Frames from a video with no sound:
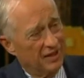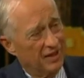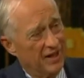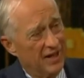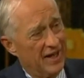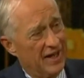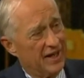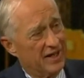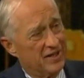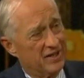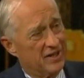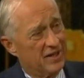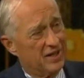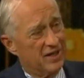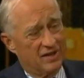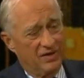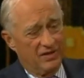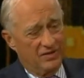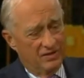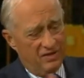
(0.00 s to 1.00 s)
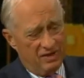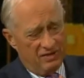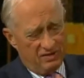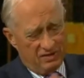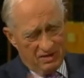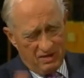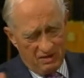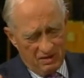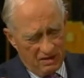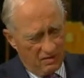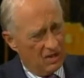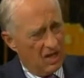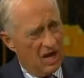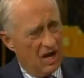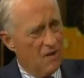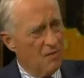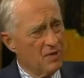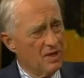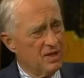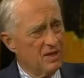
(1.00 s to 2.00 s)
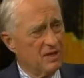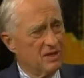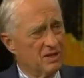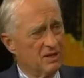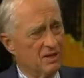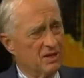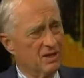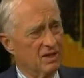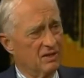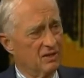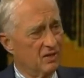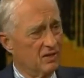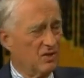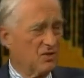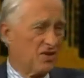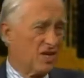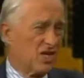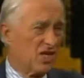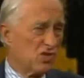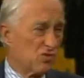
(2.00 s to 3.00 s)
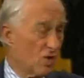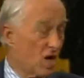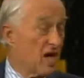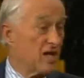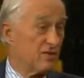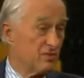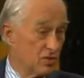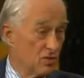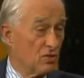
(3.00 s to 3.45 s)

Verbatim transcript: And uh, it, you, how are we going to do? Do you think he's right?